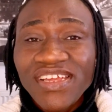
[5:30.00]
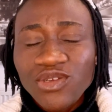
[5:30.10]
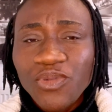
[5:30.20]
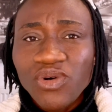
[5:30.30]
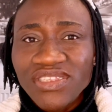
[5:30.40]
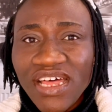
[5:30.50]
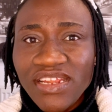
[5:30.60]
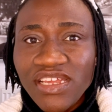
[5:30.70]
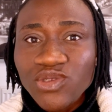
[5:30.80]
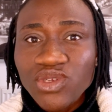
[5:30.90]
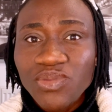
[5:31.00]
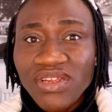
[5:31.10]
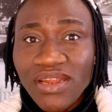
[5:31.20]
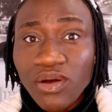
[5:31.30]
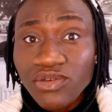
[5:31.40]
they told me was that it was more
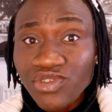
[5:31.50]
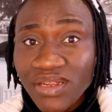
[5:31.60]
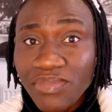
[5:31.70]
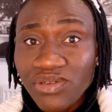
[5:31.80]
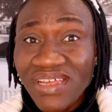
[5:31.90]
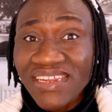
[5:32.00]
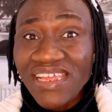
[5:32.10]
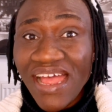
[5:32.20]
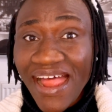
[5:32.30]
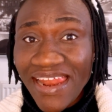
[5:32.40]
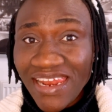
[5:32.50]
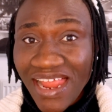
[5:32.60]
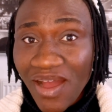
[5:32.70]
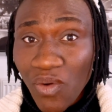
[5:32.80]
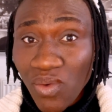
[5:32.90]
than 100 mil that the
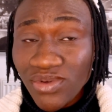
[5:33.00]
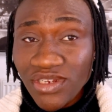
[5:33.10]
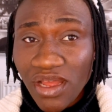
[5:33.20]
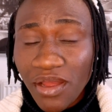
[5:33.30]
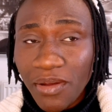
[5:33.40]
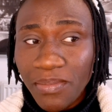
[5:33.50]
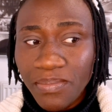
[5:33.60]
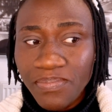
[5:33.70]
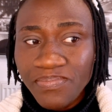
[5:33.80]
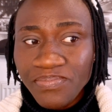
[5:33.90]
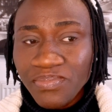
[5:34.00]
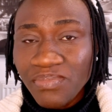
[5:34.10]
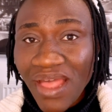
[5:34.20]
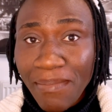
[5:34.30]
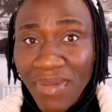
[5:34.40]
allowed um,
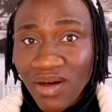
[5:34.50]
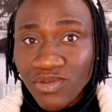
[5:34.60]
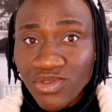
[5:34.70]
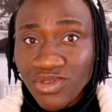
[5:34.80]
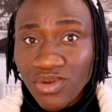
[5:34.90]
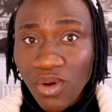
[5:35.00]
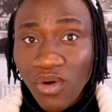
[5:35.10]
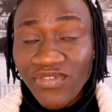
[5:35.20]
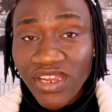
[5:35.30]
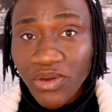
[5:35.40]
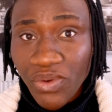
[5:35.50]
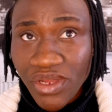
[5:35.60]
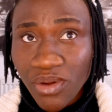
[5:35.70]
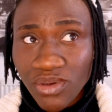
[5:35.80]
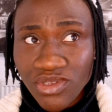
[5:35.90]
amount of
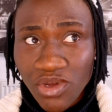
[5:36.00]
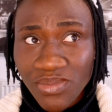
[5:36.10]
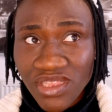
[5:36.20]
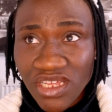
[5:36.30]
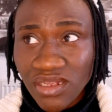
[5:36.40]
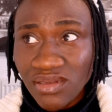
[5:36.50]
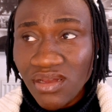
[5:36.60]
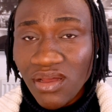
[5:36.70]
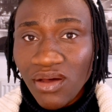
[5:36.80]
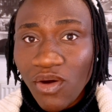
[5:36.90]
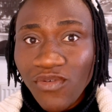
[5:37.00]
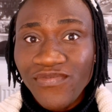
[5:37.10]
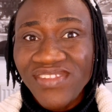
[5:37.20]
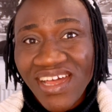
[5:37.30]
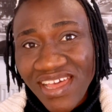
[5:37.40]
liquid or something of
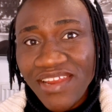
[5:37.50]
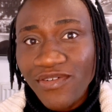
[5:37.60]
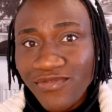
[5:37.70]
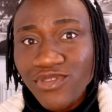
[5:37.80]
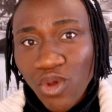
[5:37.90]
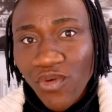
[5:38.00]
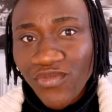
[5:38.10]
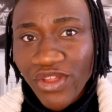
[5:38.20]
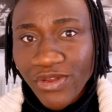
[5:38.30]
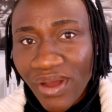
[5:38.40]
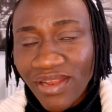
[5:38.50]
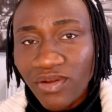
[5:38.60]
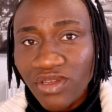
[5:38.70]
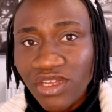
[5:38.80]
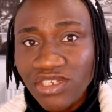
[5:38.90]
that kind of stuff in your hand
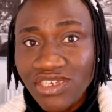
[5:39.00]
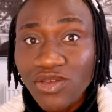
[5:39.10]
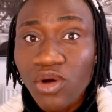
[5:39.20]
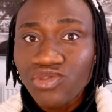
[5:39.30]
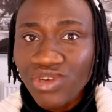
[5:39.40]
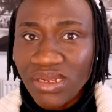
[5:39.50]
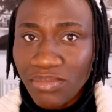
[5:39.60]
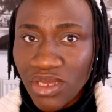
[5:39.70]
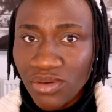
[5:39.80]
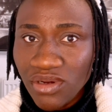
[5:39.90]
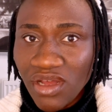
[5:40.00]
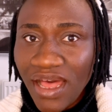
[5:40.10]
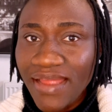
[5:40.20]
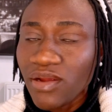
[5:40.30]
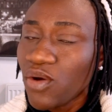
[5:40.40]
luggage is 100 mil
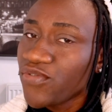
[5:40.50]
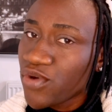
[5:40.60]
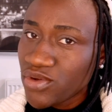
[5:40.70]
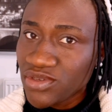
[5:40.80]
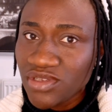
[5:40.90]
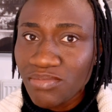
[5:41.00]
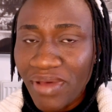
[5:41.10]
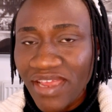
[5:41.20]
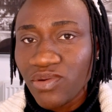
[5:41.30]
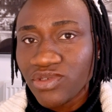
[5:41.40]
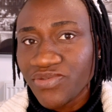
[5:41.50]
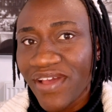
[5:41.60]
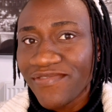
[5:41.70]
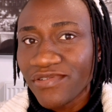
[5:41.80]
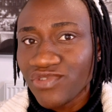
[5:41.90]
and of course mine was
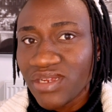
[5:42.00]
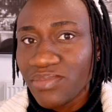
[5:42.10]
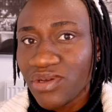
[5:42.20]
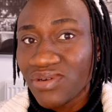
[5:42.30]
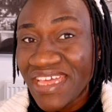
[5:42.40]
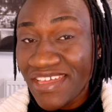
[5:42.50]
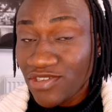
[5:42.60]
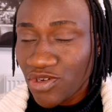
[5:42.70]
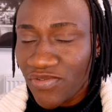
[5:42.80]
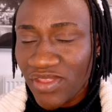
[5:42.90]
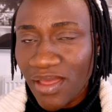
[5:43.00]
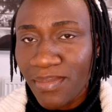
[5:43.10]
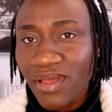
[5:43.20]
500 mil each of them